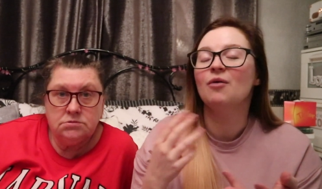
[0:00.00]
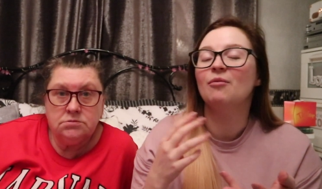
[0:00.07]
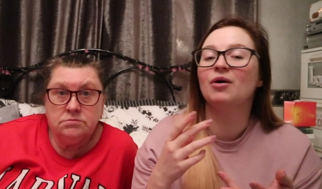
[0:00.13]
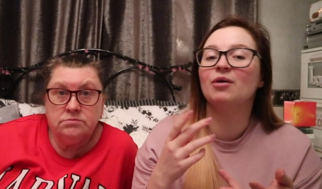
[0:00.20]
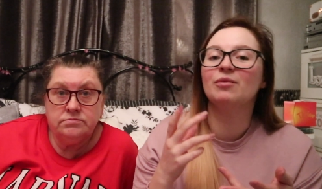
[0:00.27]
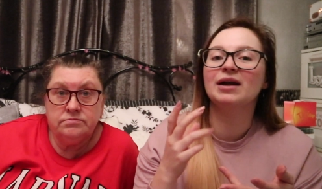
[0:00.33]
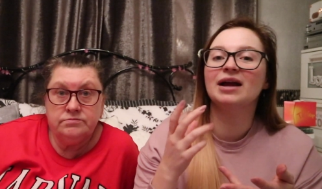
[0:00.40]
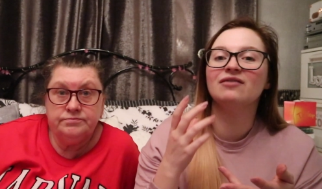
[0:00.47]

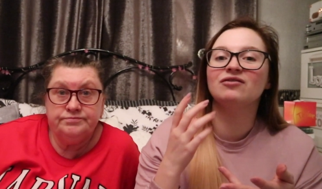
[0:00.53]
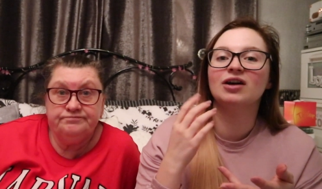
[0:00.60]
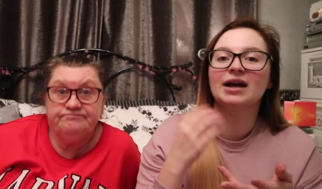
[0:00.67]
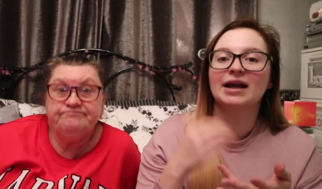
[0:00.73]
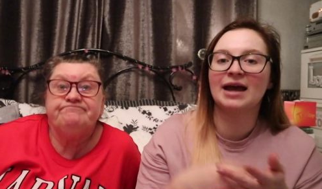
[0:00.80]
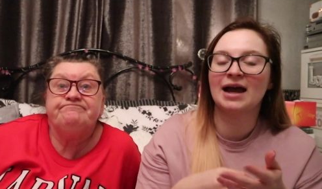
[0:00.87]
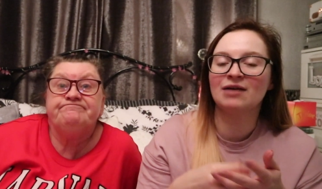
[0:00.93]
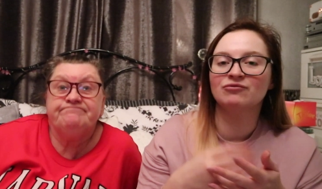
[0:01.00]
Speaker 1: But we have like
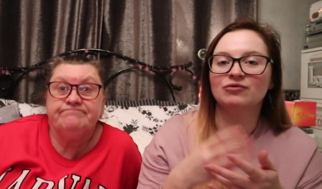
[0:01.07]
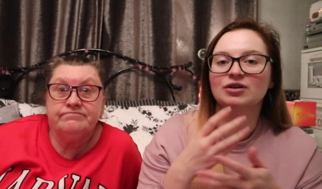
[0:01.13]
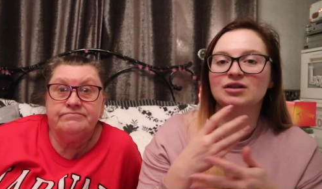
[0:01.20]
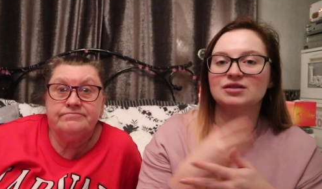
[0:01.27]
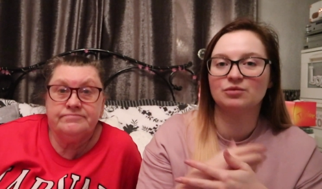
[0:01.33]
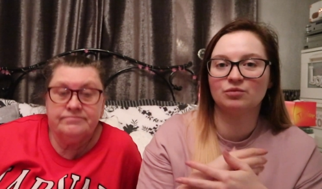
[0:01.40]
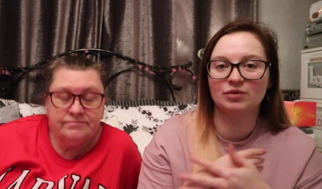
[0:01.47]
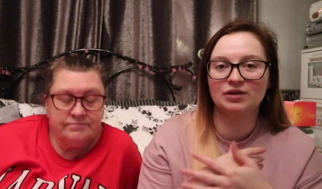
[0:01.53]

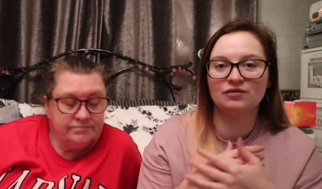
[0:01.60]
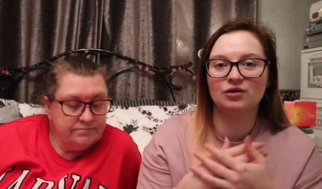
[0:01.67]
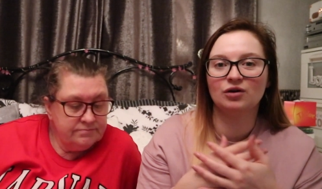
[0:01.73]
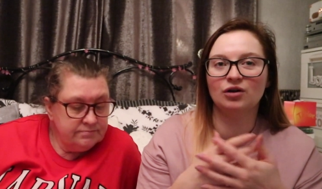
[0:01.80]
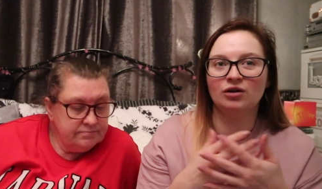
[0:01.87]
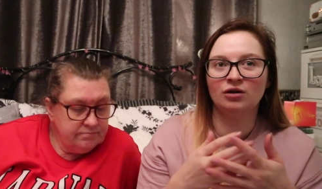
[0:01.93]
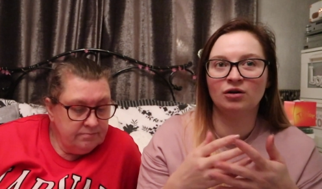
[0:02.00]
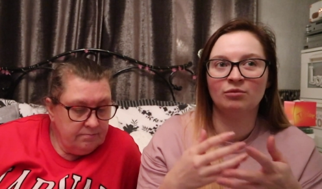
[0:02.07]
cameras. We've
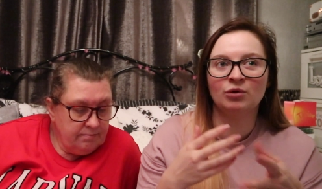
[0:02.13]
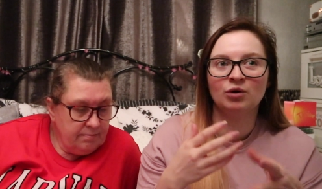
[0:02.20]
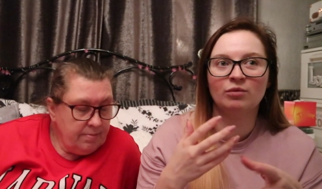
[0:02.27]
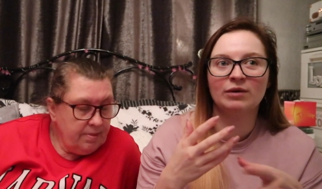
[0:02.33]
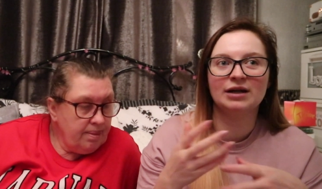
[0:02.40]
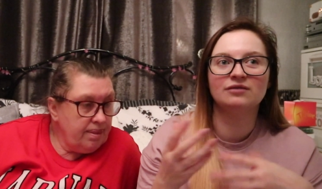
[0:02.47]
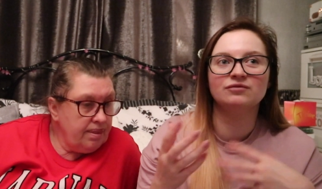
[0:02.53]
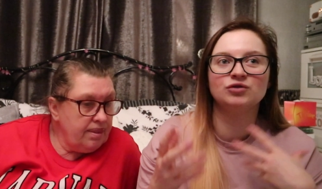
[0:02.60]
got a lot more
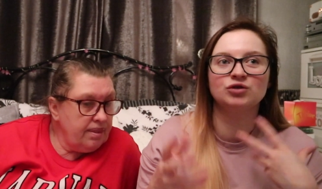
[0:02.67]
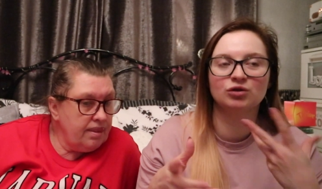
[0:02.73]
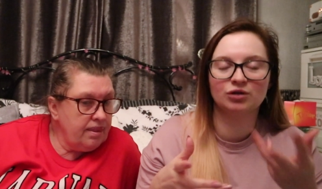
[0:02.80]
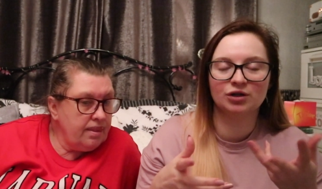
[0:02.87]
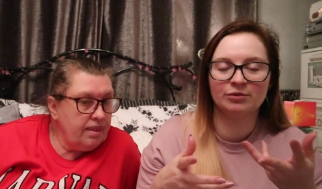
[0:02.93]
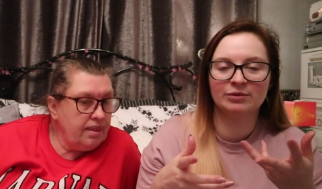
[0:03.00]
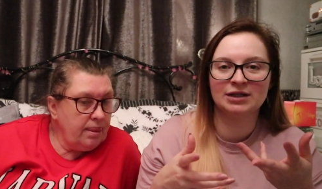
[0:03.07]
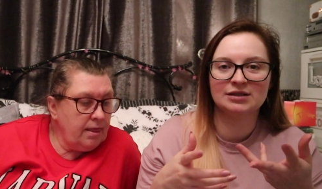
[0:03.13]
way of
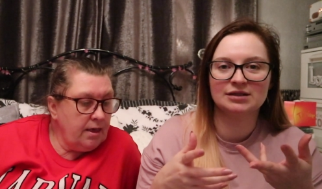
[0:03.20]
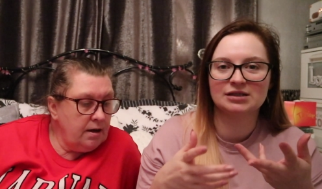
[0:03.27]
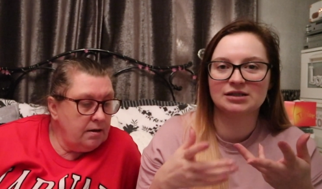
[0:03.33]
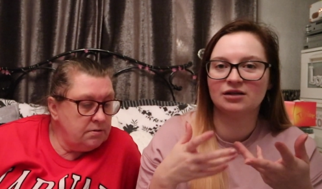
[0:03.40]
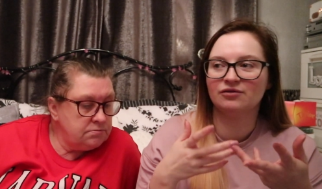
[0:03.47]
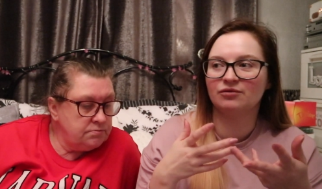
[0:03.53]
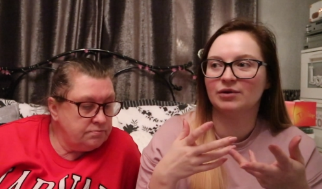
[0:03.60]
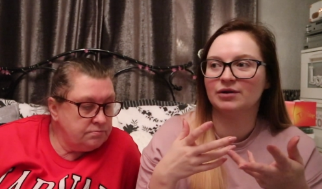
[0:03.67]
documenting
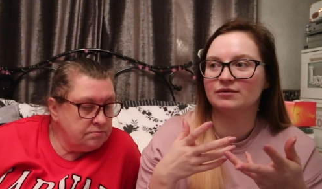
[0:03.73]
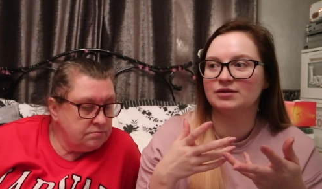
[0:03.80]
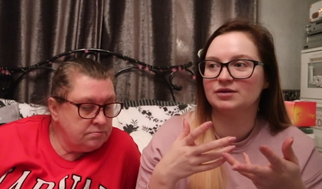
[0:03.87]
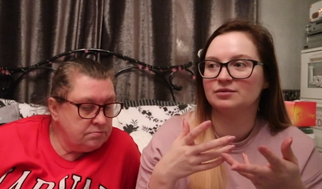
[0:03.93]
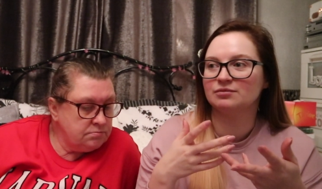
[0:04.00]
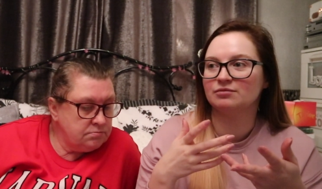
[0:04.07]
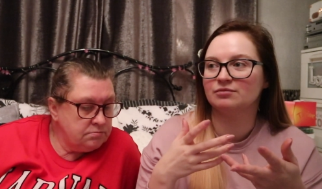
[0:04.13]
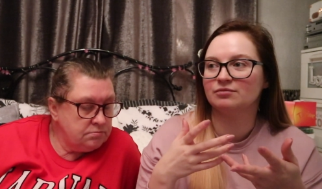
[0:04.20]
stuff.
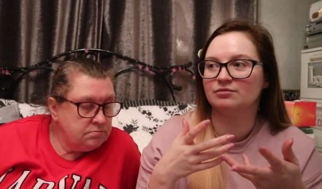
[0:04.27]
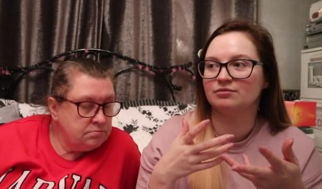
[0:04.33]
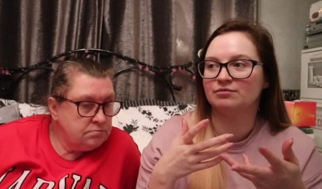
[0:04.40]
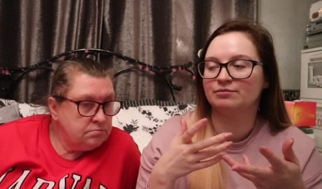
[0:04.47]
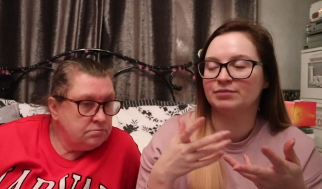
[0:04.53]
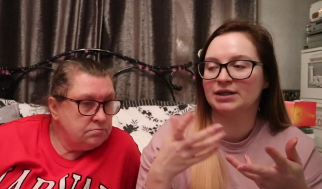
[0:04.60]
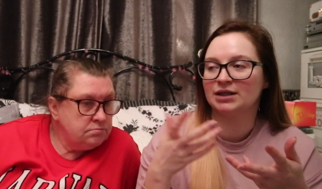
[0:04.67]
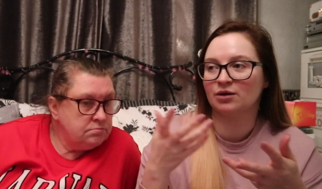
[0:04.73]
Whereas
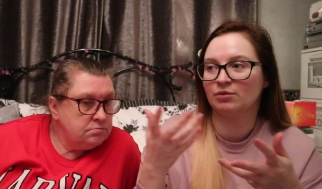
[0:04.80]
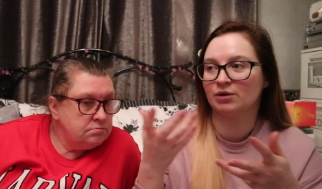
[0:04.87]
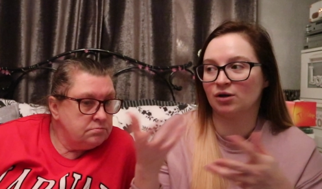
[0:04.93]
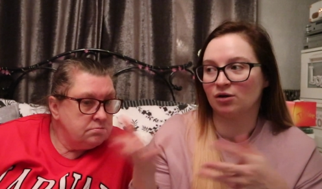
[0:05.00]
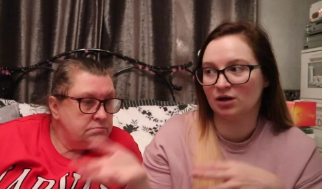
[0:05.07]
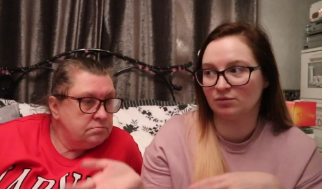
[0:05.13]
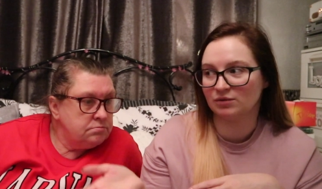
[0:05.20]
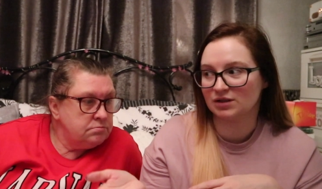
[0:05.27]
back when
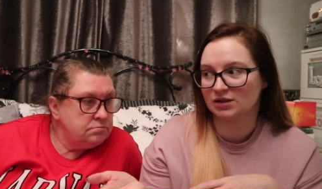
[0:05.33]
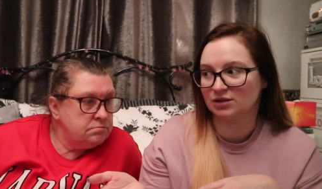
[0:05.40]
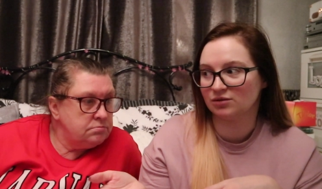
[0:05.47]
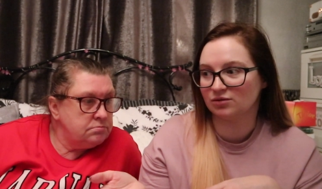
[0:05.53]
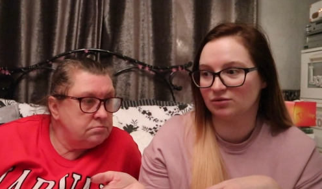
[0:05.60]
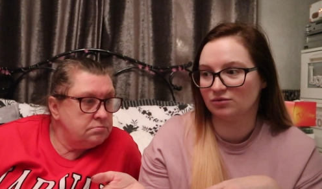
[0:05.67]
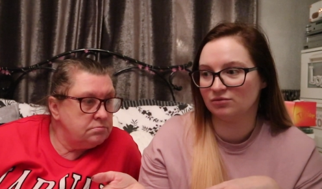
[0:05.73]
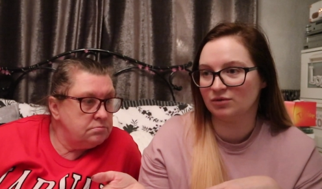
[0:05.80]
I was
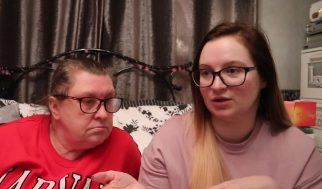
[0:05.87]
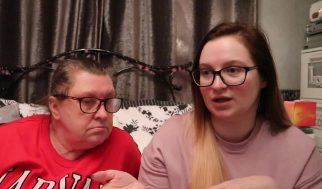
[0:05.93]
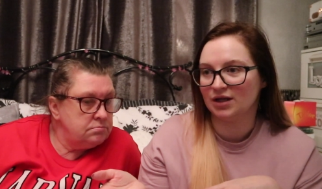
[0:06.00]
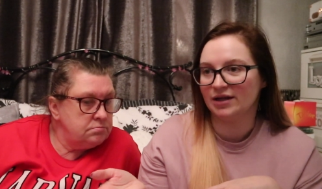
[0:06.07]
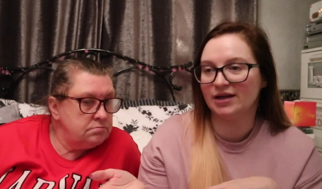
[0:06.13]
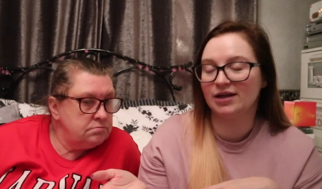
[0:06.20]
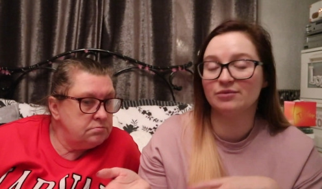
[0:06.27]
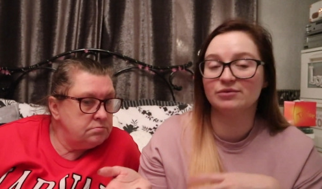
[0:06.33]
little, it